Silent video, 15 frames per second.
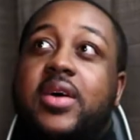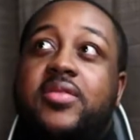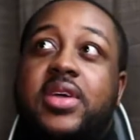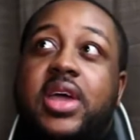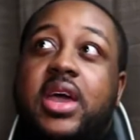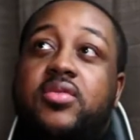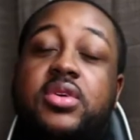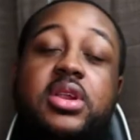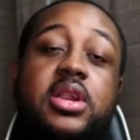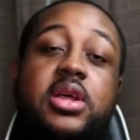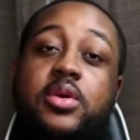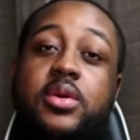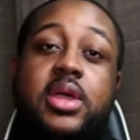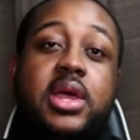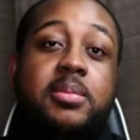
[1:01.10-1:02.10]
every
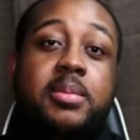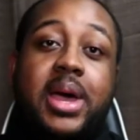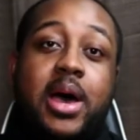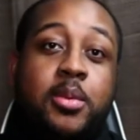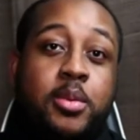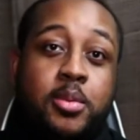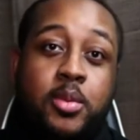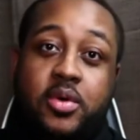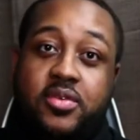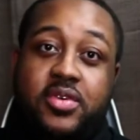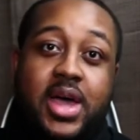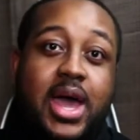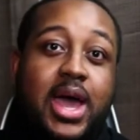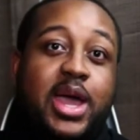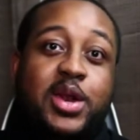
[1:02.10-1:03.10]
Little K.I.M album on
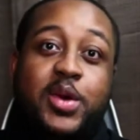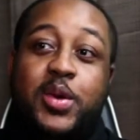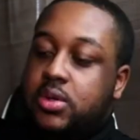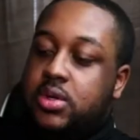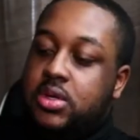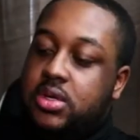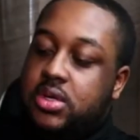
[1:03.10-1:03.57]
vinyl. And